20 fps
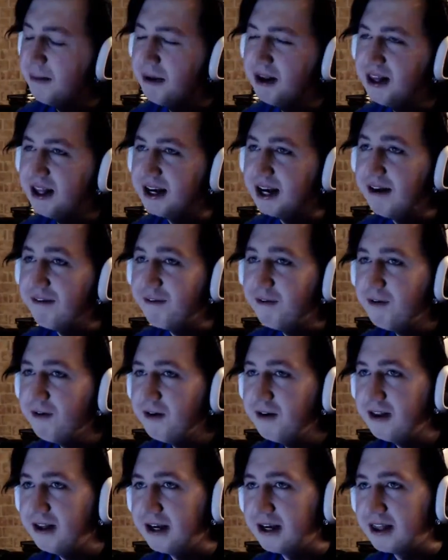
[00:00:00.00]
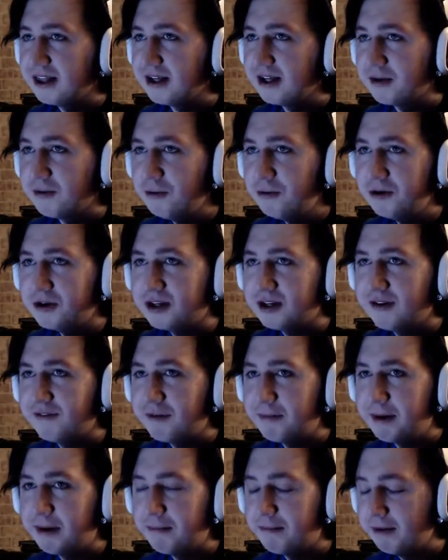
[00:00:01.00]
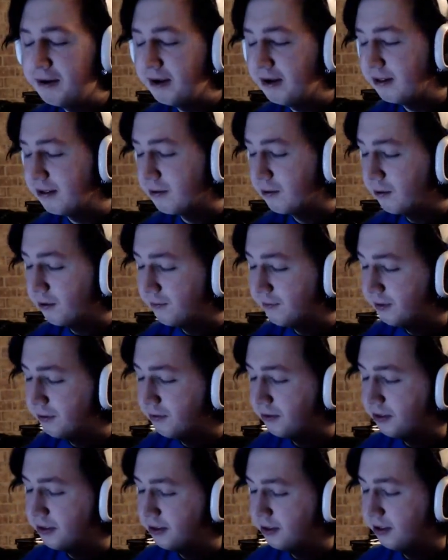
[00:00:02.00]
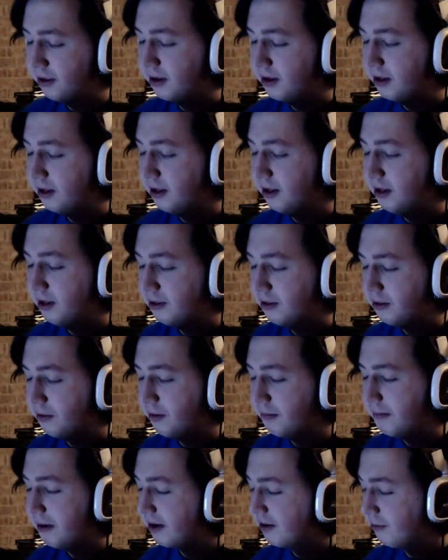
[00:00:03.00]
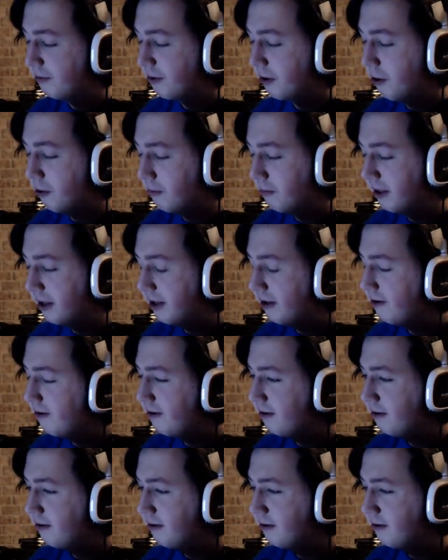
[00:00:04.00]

like I've heard like the cool stuff about playing as Corvo is like he's going back to his homeland,